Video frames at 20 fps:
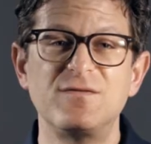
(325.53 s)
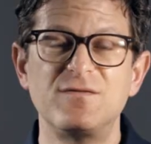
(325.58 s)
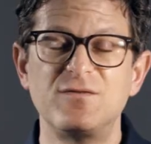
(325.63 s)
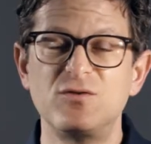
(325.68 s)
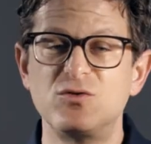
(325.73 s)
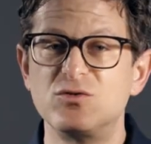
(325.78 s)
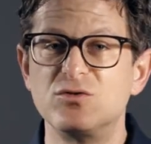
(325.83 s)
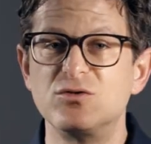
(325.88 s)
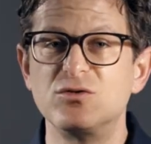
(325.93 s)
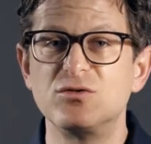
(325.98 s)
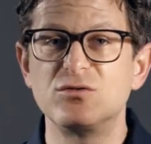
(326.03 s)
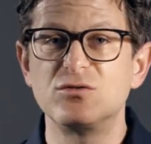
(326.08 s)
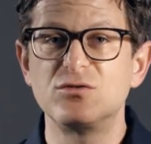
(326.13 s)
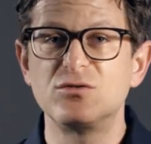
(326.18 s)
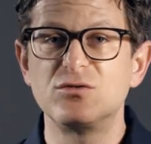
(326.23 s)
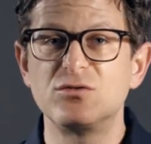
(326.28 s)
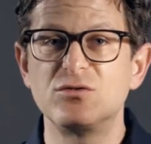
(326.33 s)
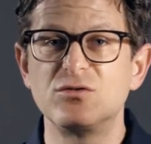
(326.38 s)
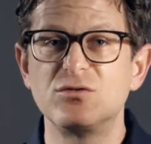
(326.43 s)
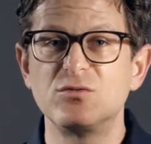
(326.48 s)
in food,
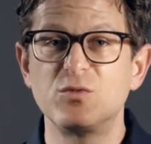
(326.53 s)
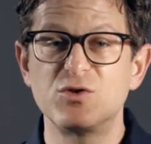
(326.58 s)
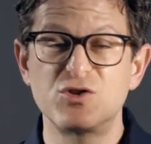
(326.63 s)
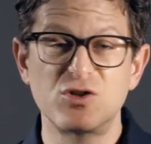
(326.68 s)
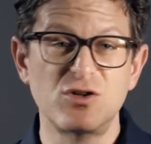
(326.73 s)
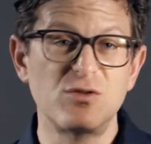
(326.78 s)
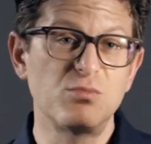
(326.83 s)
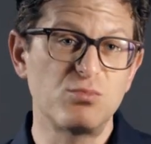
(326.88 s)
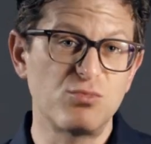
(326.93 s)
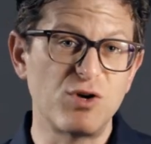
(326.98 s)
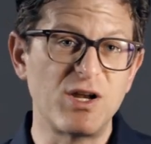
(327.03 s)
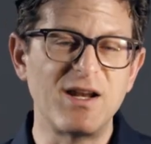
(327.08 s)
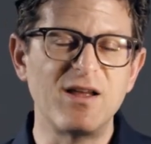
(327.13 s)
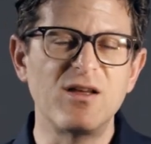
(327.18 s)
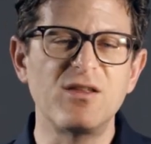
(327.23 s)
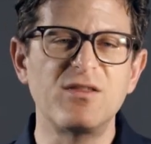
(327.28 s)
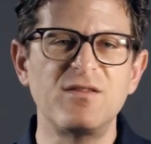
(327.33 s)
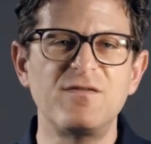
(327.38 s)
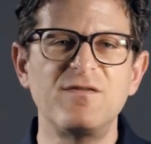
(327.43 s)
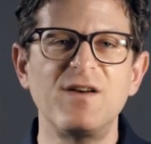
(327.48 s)
which are brain
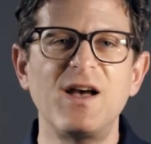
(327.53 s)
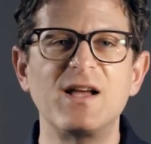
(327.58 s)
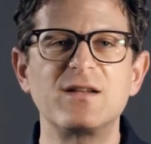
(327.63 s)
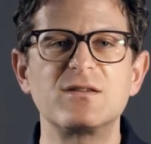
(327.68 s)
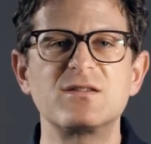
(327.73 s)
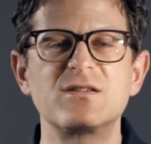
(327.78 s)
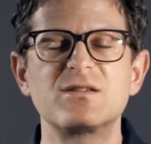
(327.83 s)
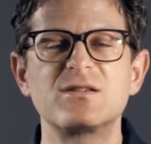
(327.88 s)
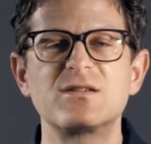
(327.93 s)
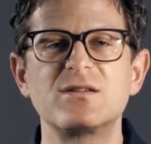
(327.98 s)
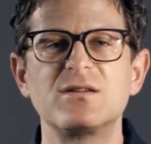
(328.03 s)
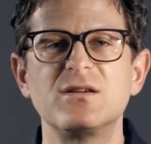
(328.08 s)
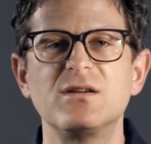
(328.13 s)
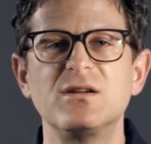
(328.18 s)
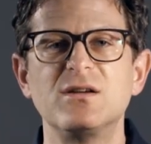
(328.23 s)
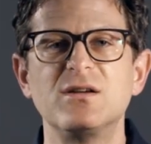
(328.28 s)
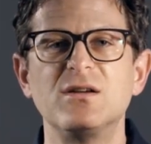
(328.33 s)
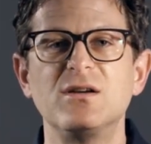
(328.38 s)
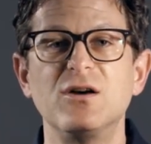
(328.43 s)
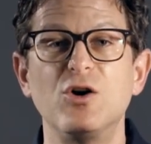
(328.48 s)
healthy fats,
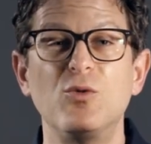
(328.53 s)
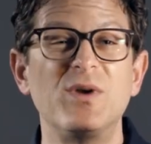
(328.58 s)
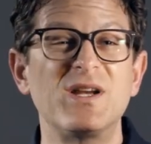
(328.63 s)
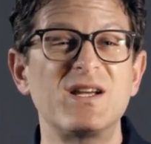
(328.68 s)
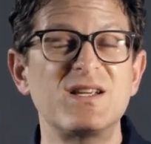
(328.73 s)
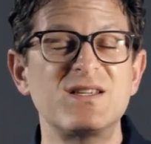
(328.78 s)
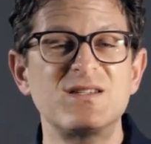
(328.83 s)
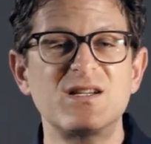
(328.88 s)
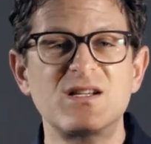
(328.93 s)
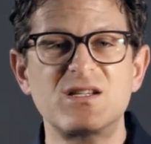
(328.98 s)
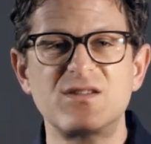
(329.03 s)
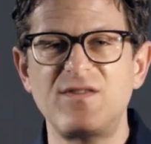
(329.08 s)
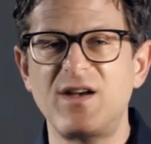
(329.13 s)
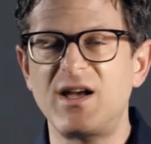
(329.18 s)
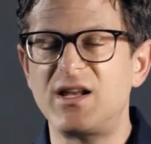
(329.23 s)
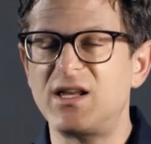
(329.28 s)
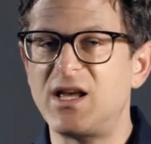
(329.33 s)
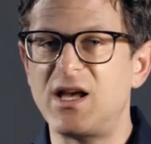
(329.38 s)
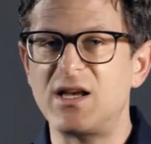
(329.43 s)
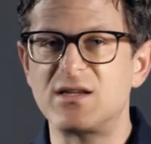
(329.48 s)
omega 6
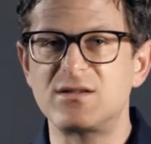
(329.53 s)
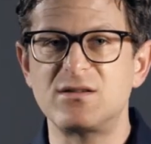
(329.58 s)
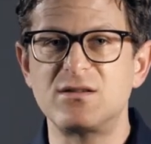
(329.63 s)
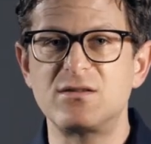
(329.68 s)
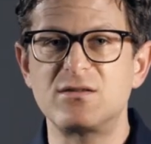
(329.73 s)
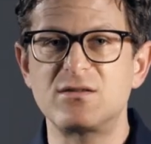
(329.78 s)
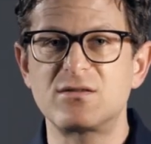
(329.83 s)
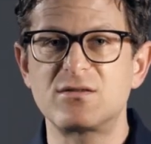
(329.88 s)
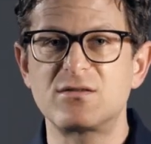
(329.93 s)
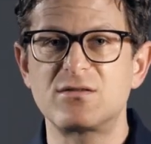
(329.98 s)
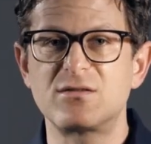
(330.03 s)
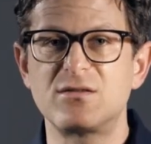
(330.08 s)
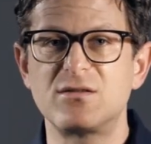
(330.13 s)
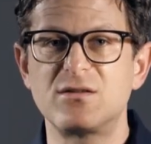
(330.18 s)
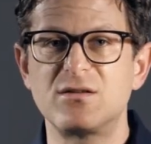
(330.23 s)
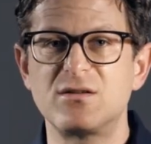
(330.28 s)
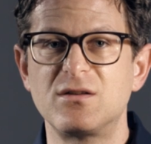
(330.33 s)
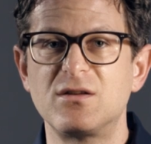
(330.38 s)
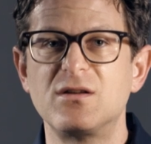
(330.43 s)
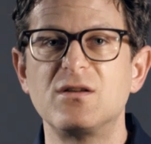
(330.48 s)
fatty acids,
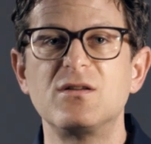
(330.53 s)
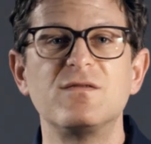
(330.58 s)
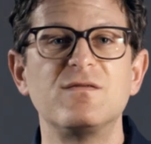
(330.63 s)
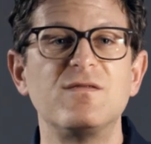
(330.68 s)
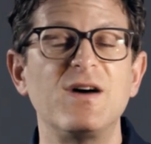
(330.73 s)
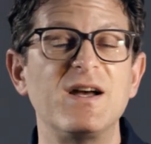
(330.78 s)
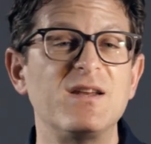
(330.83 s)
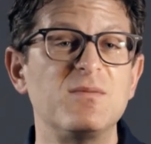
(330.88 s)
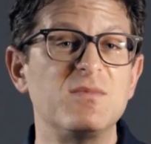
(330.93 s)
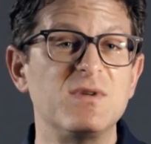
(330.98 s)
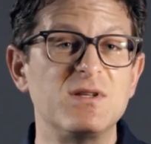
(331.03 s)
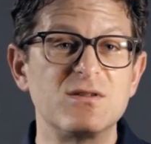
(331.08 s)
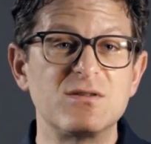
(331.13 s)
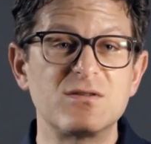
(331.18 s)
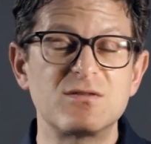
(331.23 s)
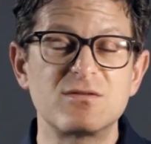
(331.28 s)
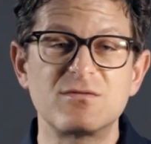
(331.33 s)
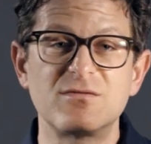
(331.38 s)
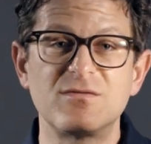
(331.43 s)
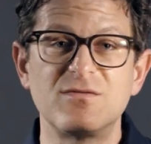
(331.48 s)

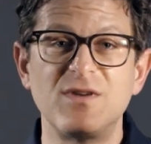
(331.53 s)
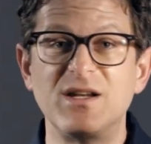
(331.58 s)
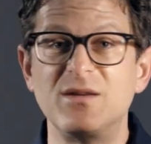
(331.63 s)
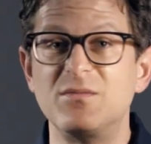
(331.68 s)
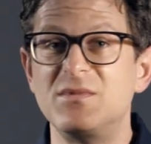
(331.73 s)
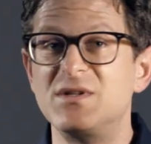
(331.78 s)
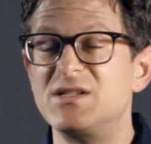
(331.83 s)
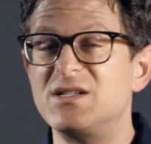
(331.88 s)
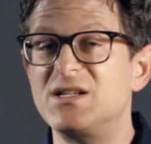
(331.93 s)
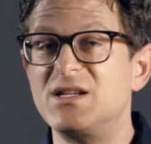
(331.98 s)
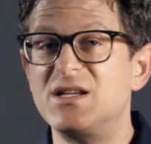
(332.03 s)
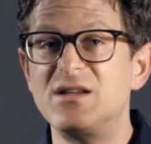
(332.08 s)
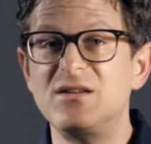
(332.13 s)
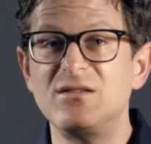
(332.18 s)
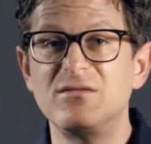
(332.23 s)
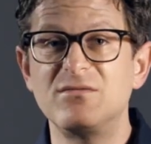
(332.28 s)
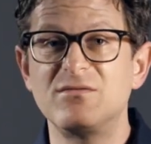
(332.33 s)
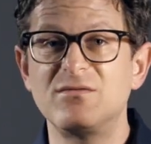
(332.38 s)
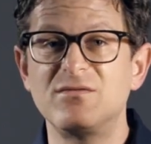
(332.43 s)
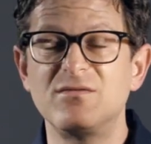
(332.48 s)
vitamins, vitamin
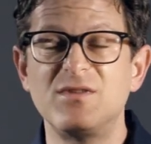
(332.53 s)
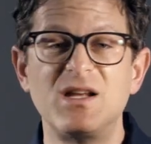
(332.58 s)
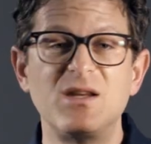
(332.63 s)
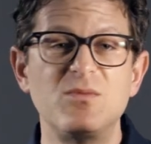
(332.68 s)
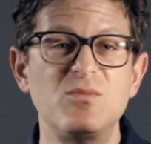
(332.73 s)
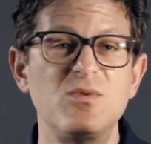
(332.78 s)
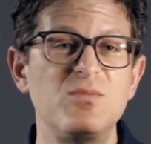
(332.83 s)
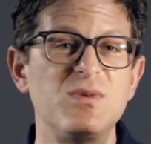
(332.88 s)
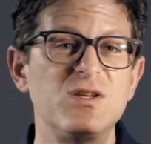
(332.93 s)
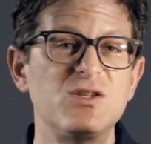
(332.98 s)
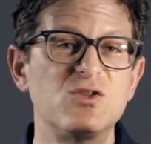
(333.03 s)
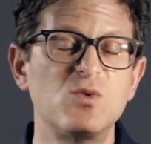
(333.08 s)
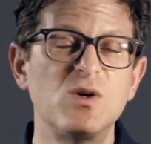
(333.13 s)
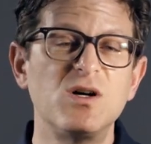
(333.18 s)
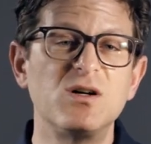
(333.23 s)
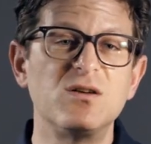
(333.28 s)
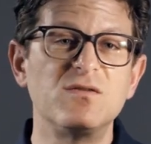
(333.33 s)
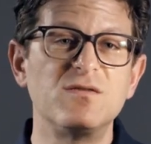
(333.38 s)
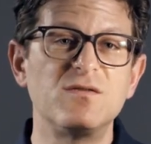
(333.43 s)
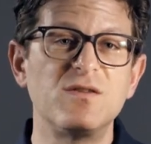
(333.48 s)
D, vitamin
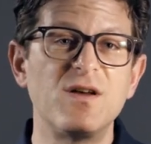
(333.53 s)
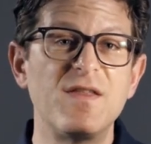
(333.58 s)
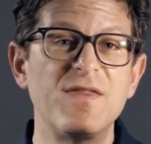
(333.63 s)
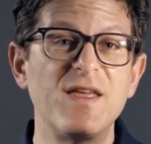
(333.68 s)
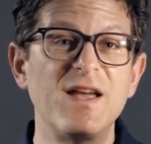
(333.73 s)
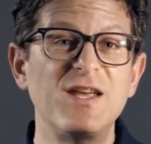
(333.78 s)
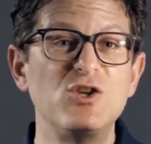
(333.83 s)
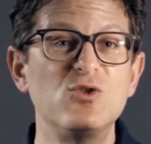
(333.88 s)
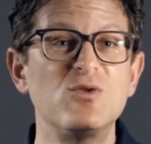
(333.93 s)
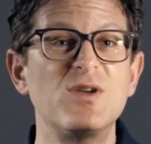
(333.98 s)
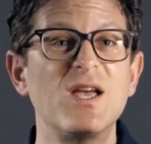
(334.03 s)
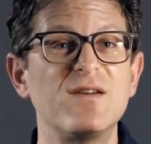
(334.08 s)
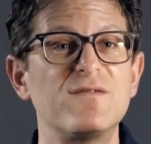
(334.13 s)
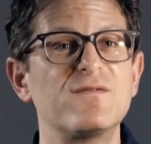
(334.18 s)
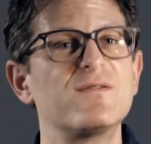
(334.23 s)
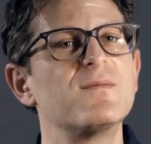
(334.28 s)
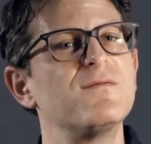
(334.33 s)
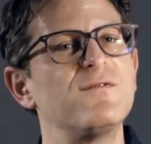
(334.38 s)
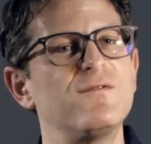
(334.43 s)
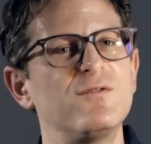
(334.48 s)
B12 that you get
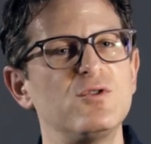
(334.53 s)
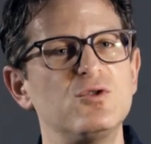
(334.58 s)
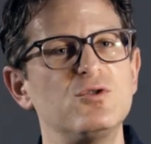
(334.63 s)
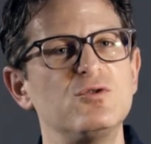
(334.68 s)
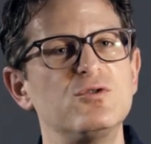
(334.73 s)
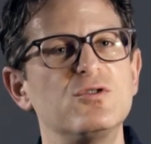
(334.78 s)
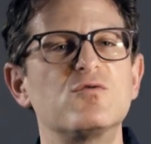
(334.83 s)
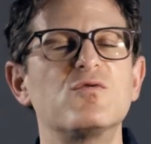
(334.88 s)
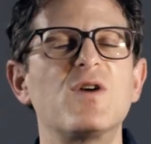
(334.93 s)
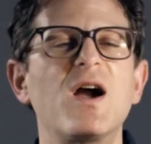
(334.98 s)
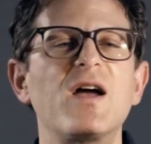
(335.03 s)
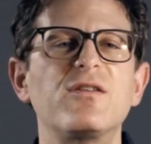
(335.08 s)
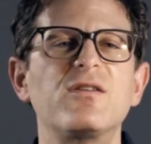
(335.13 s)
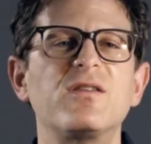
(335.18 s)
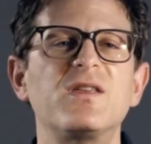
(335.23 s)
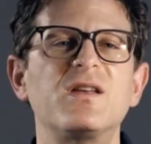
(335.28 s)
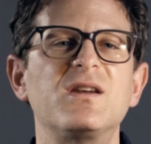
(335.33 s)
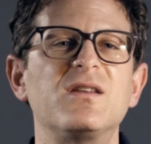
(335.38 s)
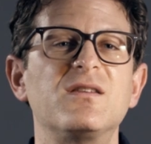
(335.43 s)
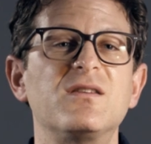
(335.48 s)
from food rather
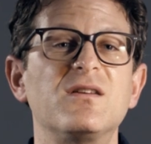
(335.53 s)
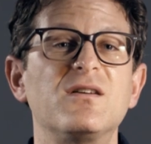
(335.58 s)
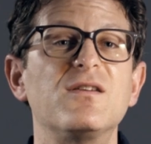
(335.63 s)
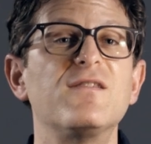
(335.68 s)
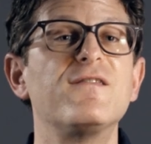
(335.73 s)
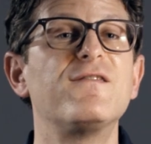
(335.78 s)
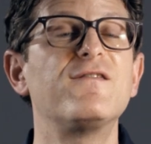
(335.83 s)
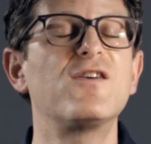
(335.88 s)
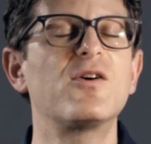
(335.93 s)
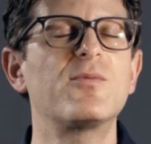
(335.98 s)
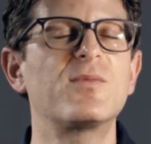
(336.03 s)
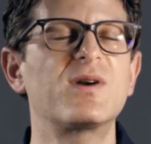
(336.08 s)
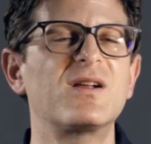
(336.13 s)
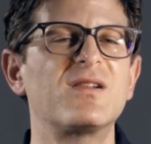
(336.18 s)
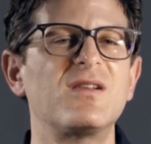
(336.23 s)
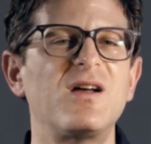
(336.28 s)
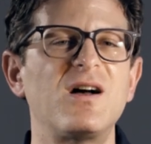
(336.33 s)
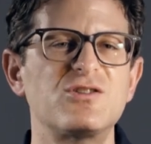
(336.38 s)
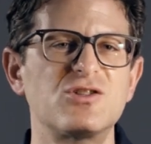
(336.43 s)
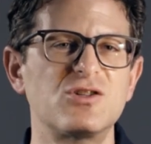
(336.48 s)
than in the
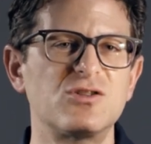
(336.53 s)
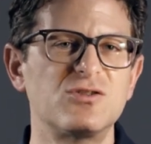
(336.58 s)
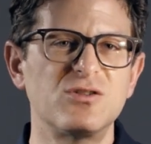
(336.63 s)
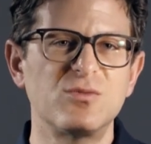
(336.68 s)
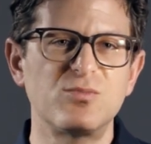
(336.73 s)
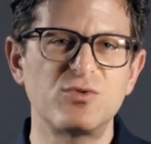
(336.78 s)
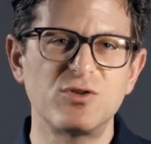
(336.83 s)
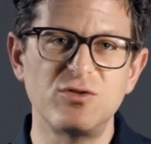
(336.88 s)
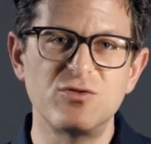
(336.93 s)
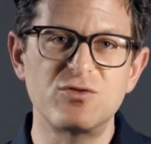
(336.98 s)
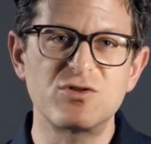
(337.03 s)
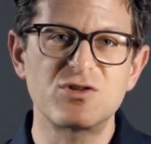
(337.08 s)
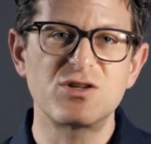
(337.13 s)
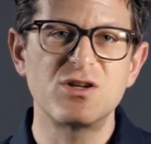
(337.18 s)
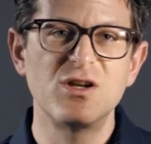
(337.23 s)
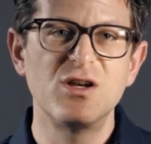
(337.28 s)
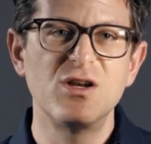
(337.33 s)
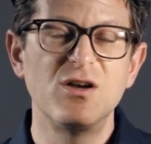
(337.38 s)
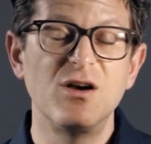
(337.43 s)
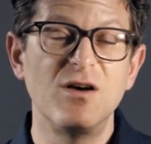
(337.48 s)
pharmacological approach
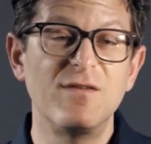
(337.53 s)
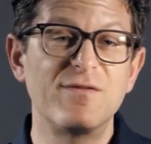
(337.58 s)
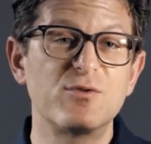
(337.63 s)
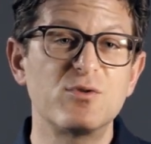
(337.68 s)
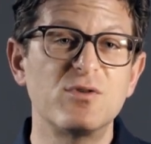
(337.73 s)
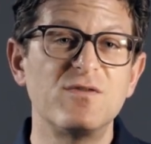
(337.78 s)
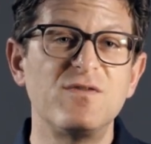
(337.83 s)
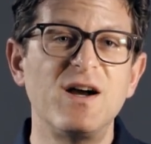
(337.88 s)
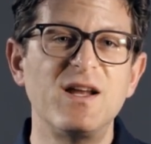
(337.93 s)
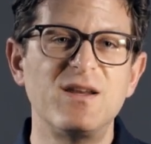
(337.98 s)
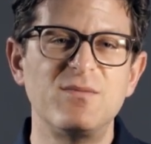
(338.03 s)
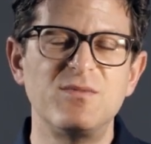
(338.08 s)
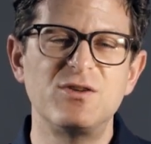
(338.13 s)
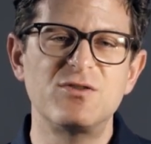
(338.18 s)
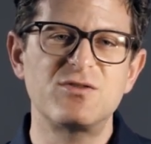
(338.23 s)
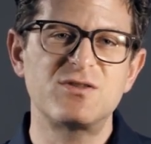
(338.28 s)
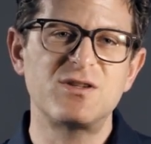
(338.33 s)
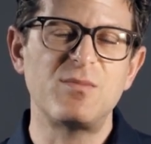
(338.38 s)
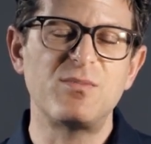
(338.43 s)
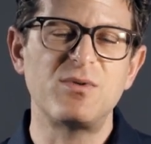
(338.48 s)
of through a vitamin
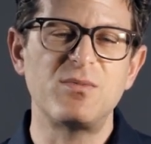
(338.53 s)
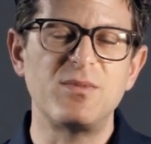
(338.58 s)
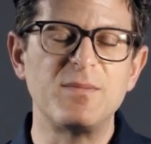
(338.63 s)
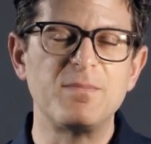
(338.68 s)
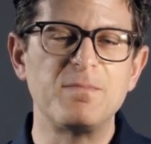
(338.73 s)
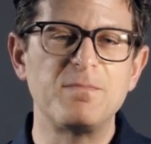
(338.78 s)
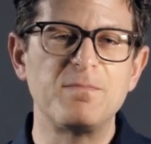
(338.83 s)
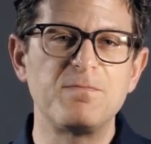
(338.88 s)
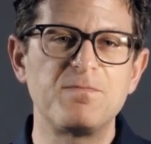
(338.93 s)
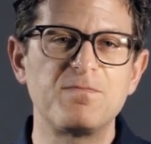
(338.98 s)
or supplement.